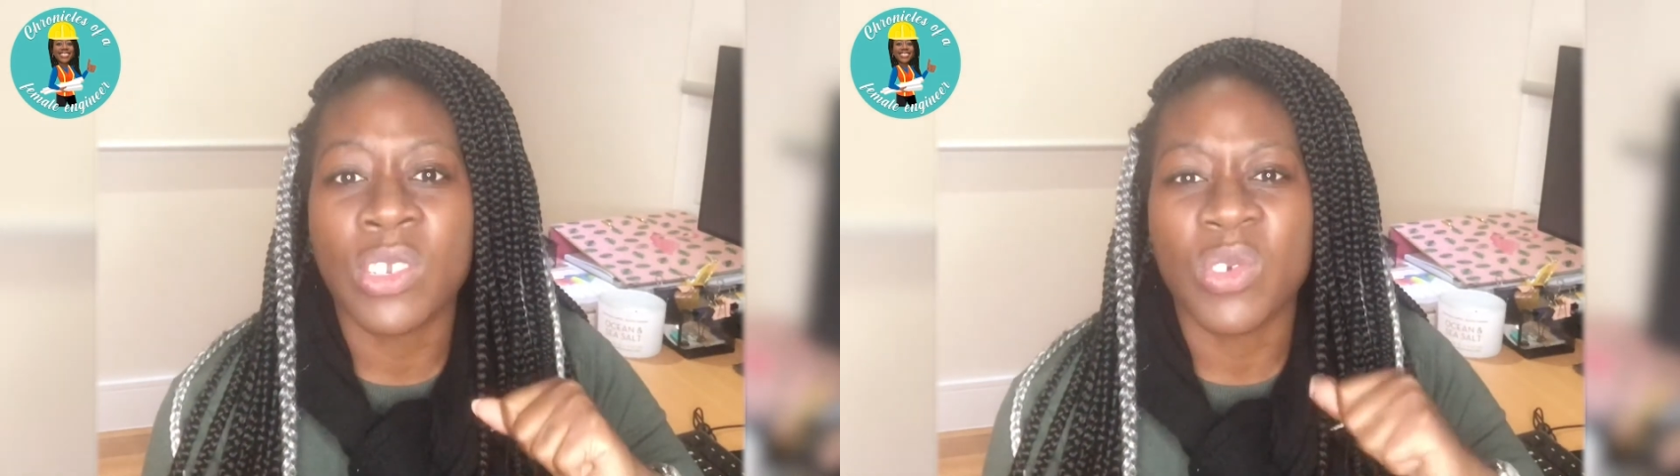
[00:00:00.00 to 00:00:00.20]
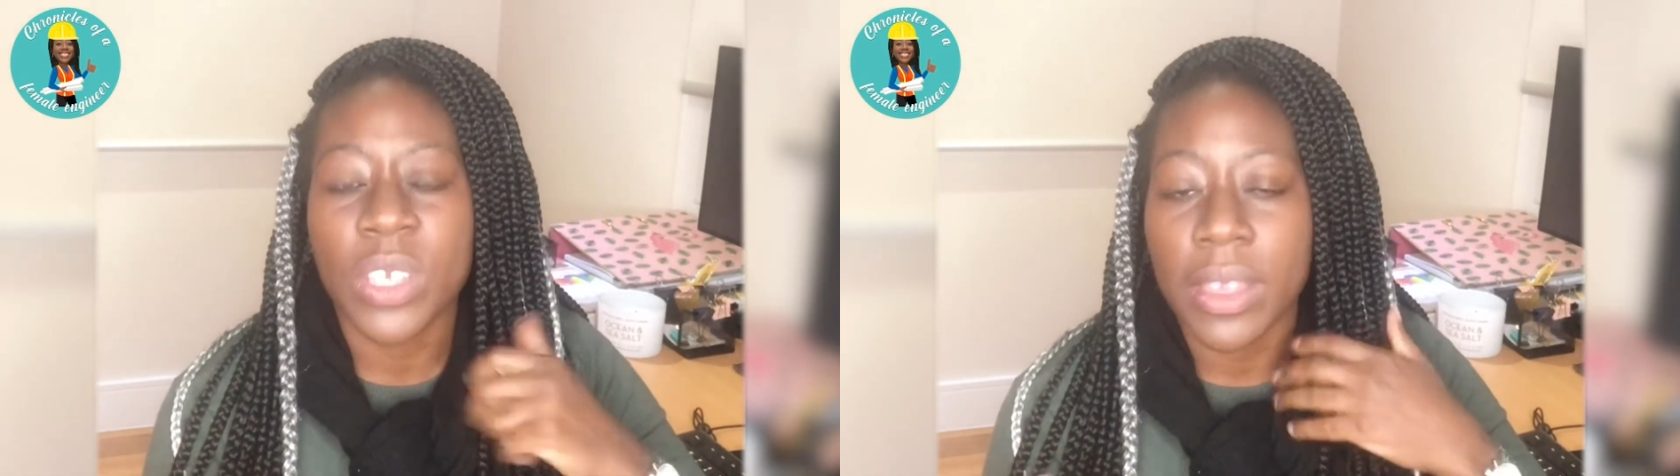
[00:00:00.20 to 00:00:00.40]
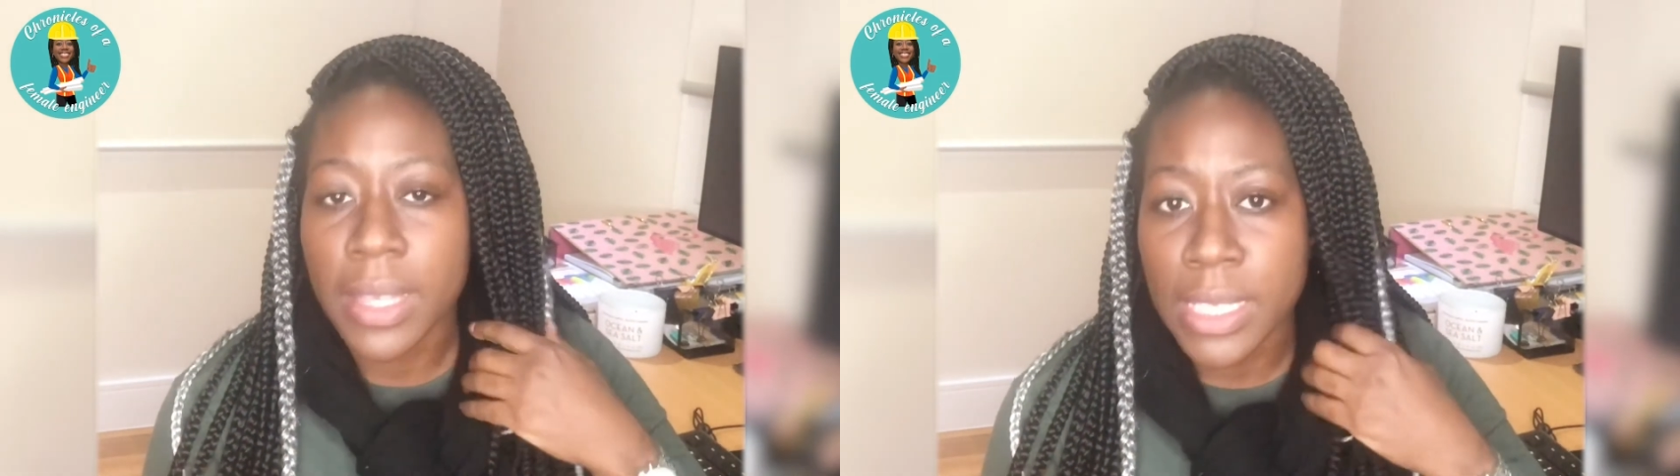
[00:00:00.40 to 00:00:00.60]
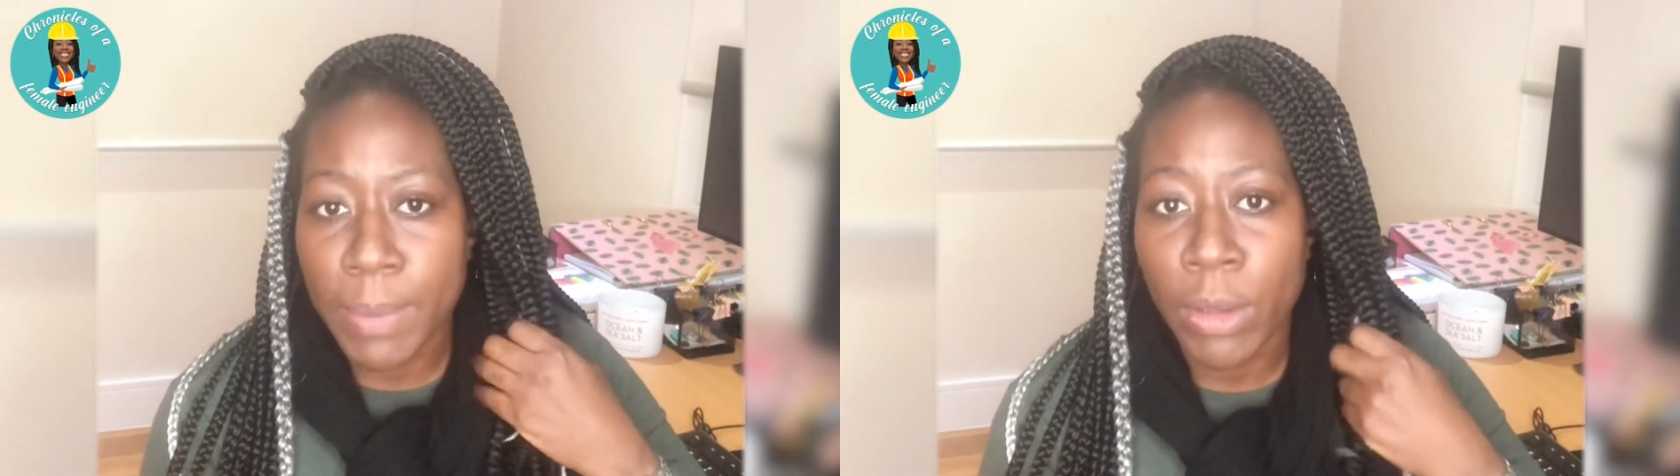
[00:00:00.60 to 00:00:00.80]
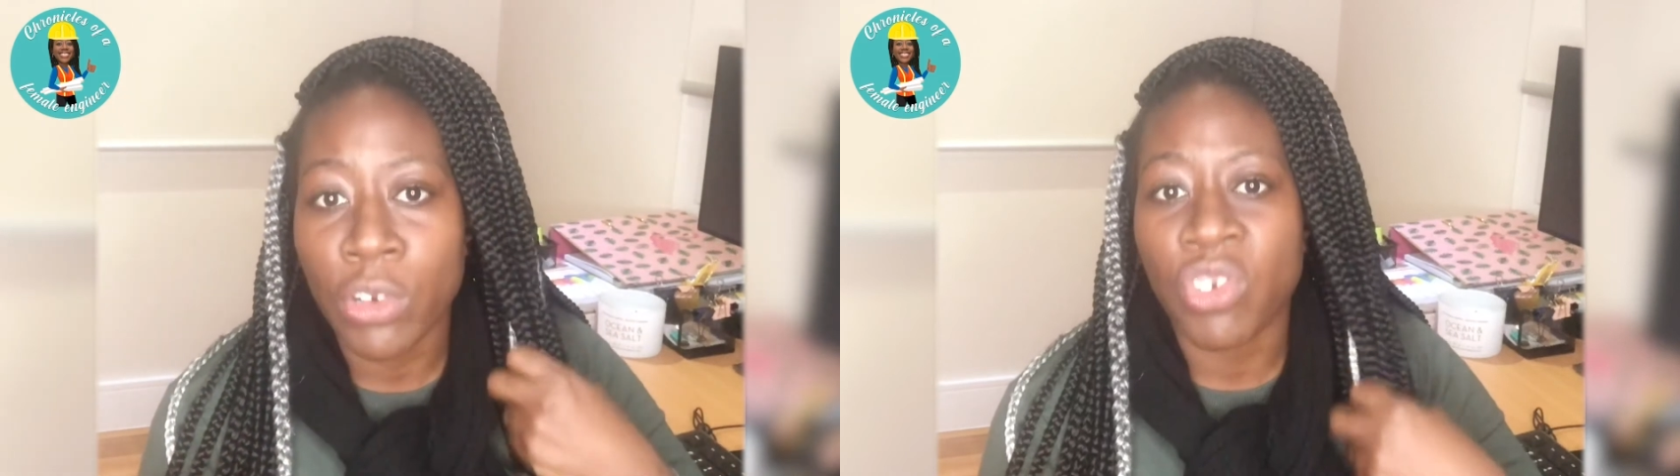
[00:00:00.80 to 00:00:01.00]
to get things
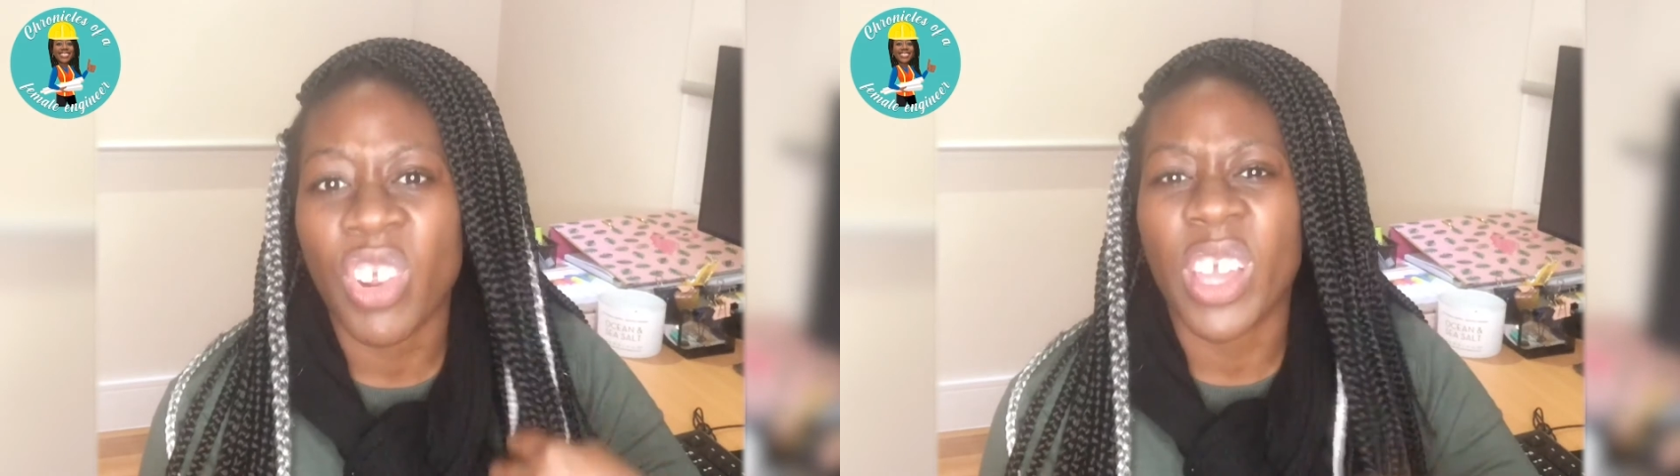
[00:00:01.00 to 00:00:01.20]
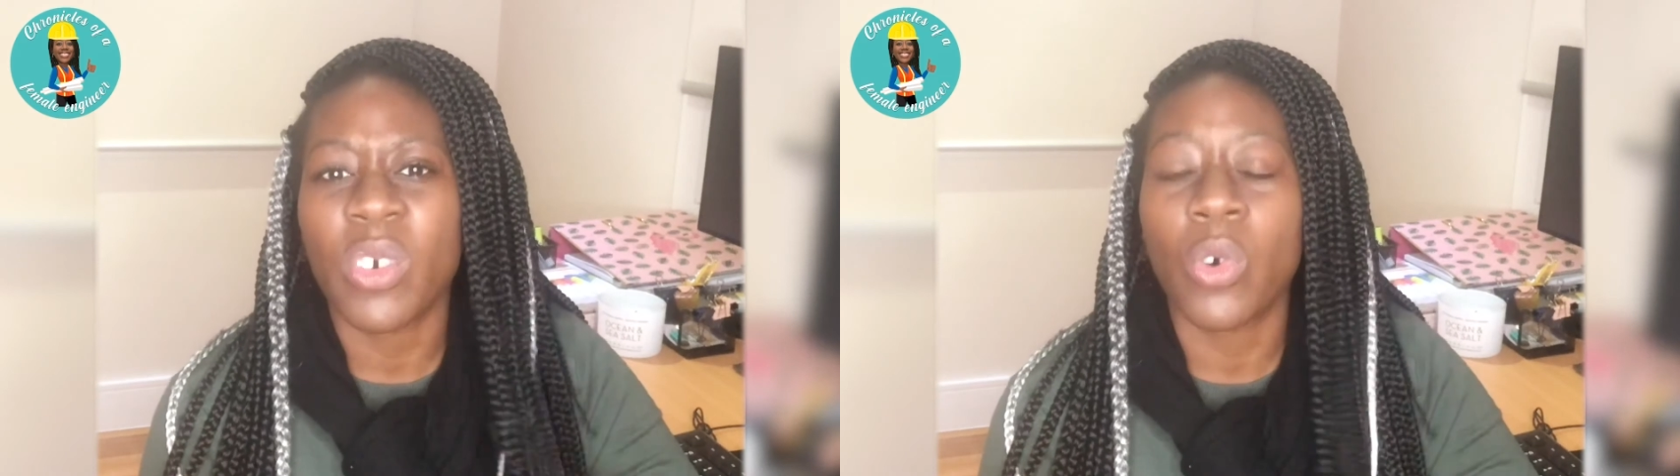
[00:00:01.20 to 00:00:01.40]
back on track,